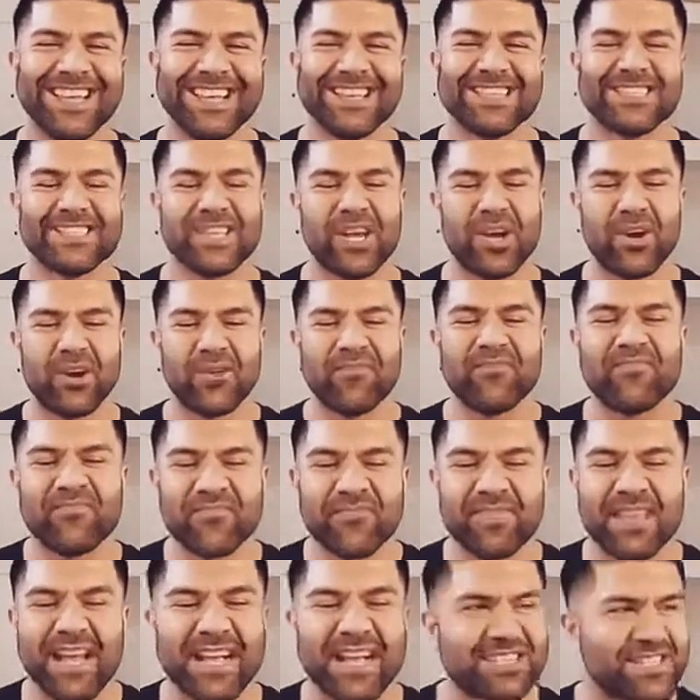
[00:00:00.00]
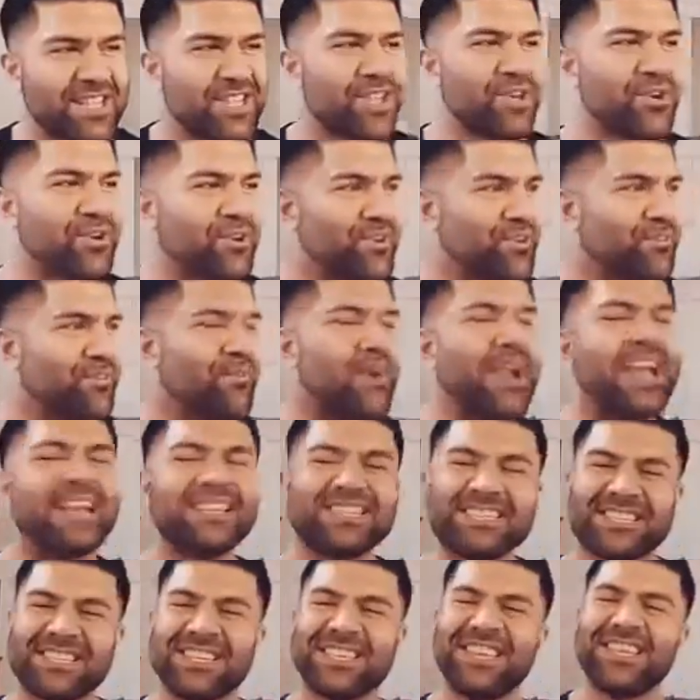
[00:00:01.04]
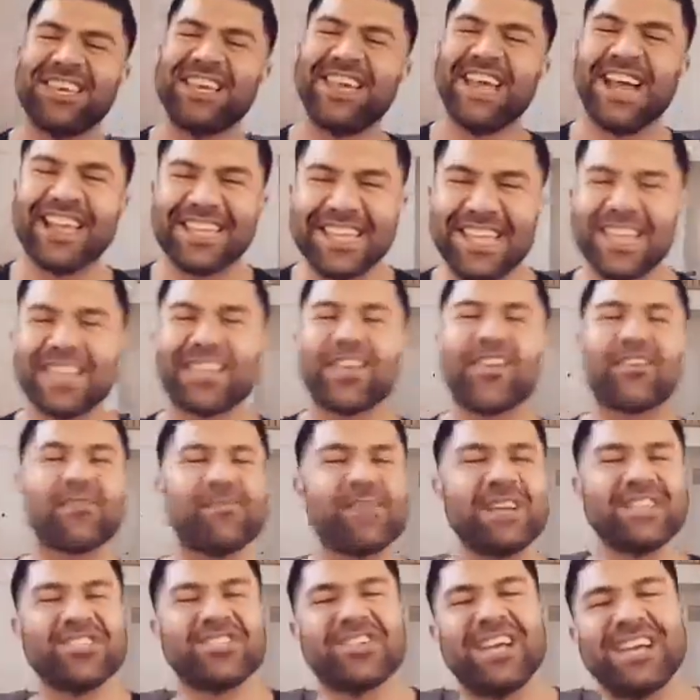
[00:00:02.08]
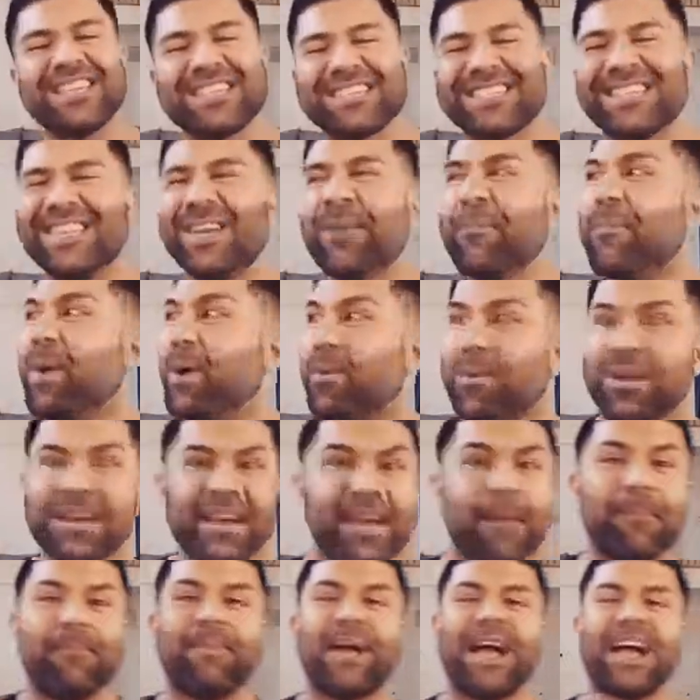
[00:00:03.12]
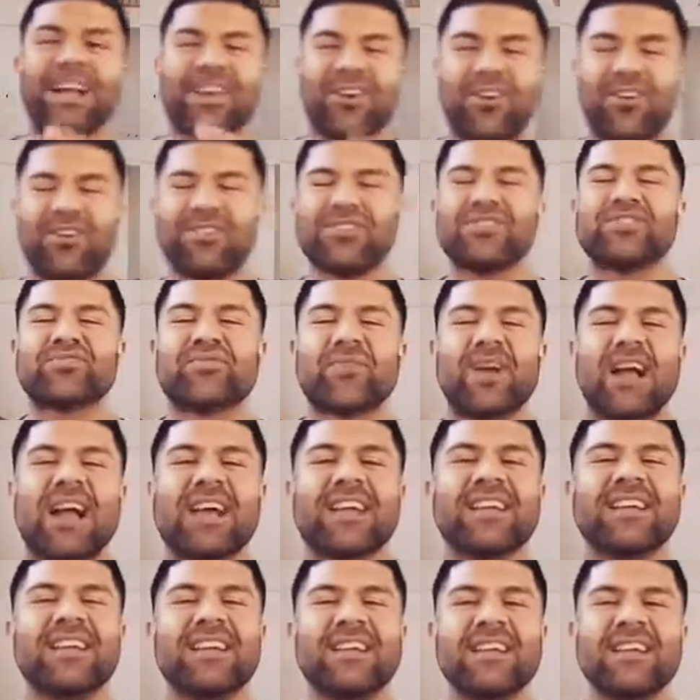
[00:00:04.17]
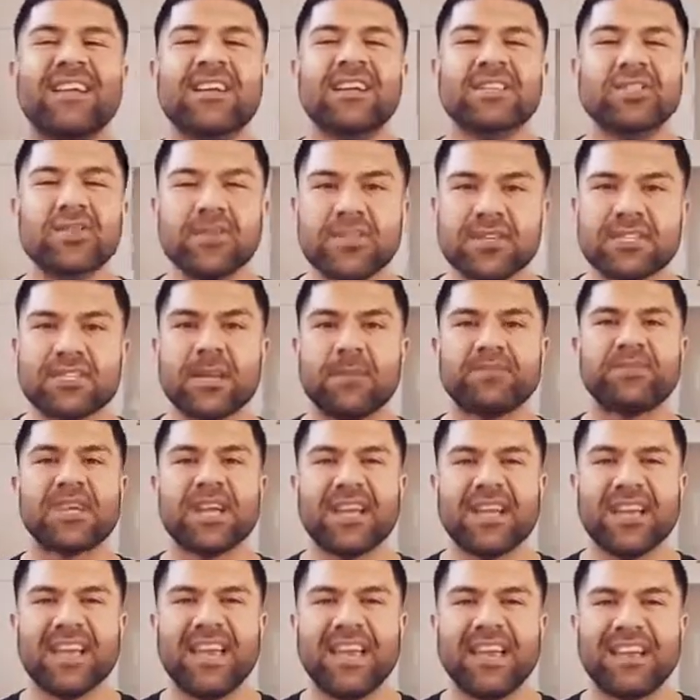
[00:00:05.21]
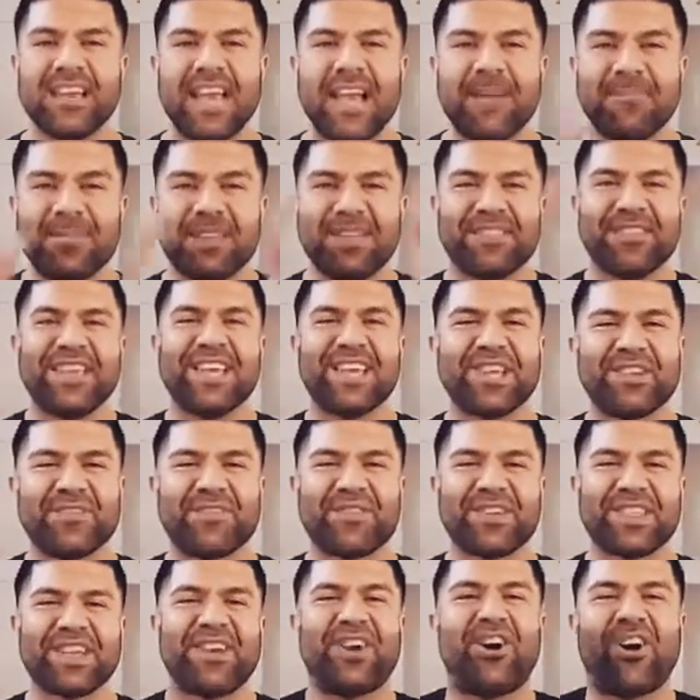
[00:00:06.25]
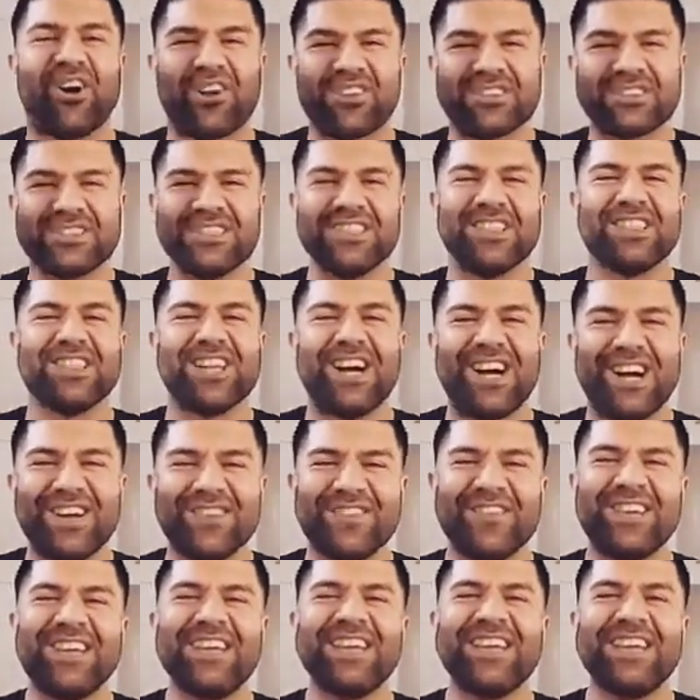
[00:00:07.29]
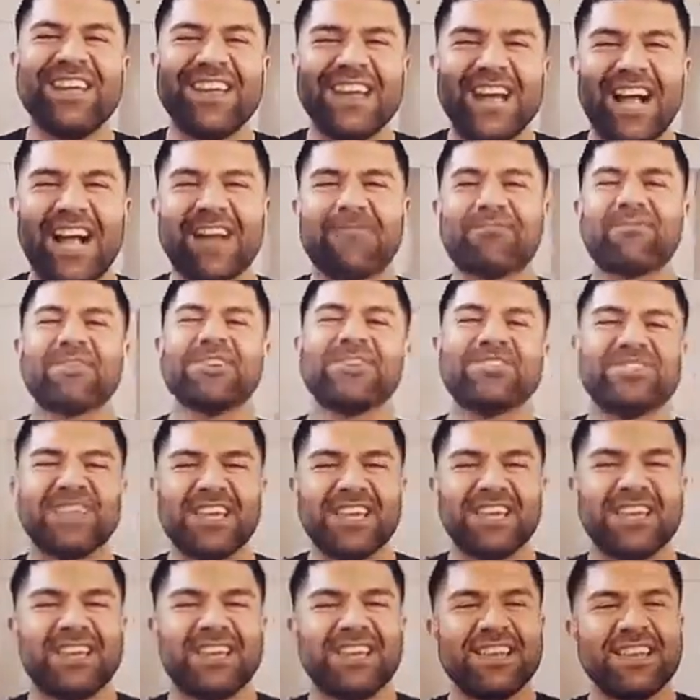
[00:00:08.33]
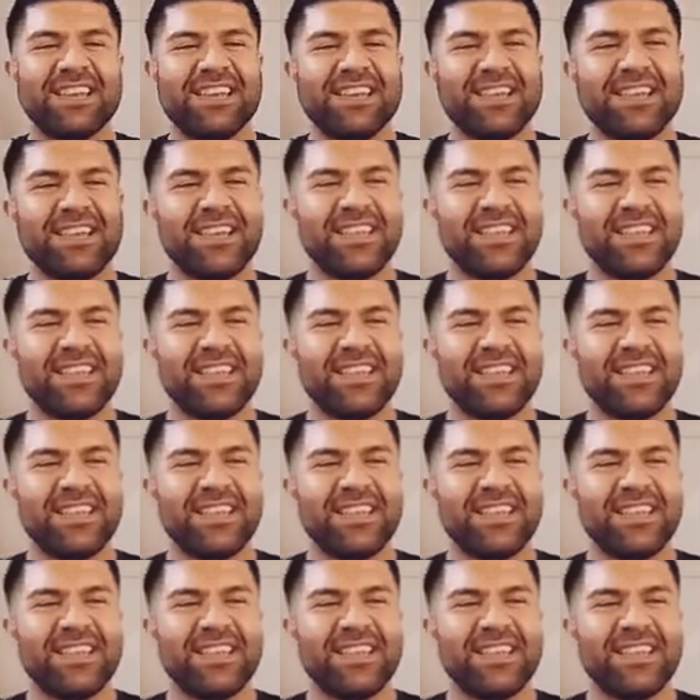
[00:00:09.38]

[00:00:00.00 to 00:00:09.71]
So that's a little rant. Had to get that off my chest, but we're gonna get back on track to the subject at hand. Ebony, thank you for the hearts and the love. I appreciate it.